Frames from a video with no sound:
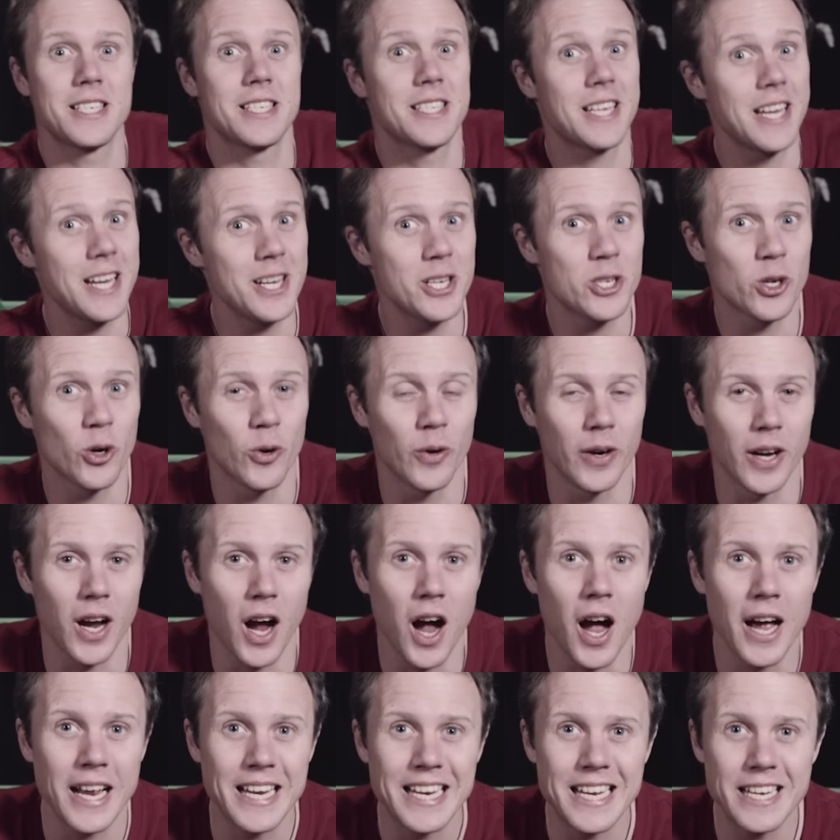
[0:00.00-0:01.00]
ski touring,
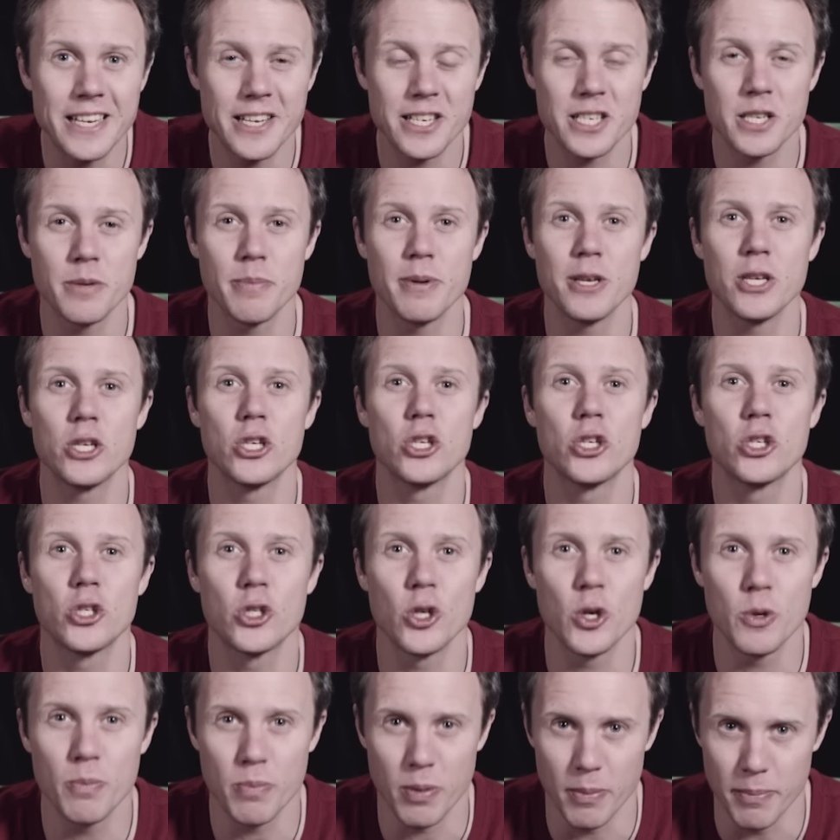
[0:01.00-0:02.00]
I need it to be
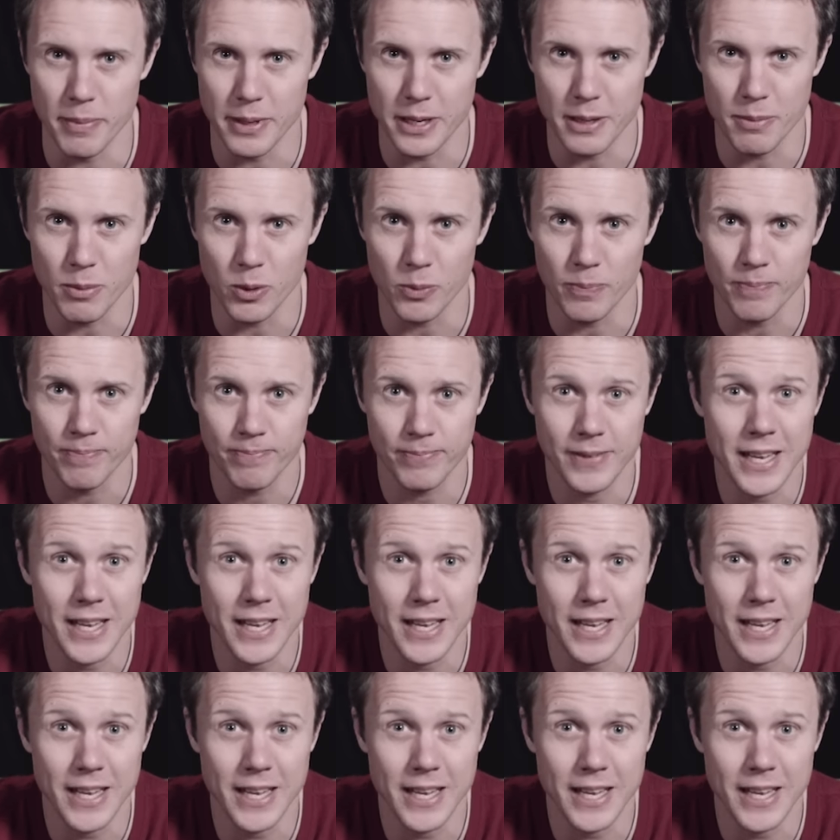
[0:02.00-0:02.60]
super minimal.